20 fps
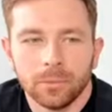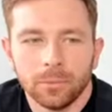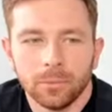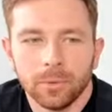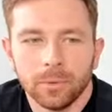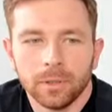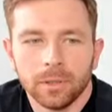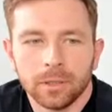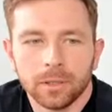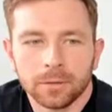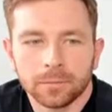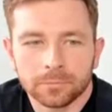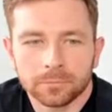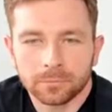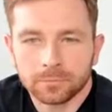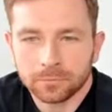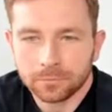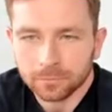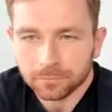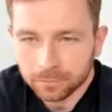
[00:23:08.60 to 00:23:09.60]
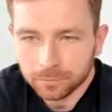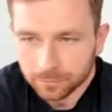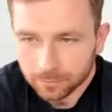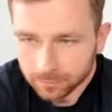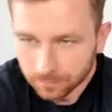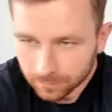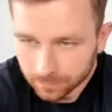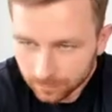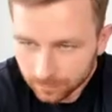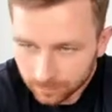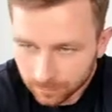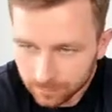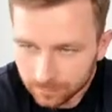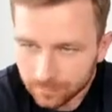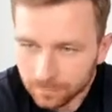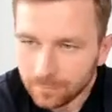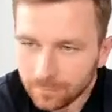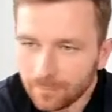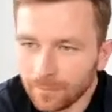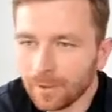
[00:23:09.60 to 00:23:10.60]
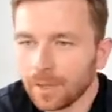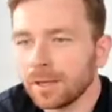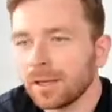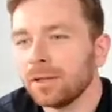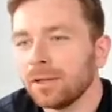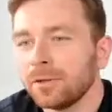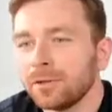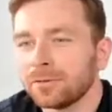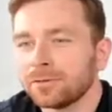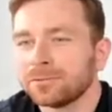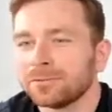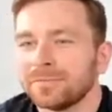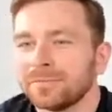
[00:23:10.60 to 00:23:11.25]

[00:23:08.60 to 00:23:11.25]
we are kind of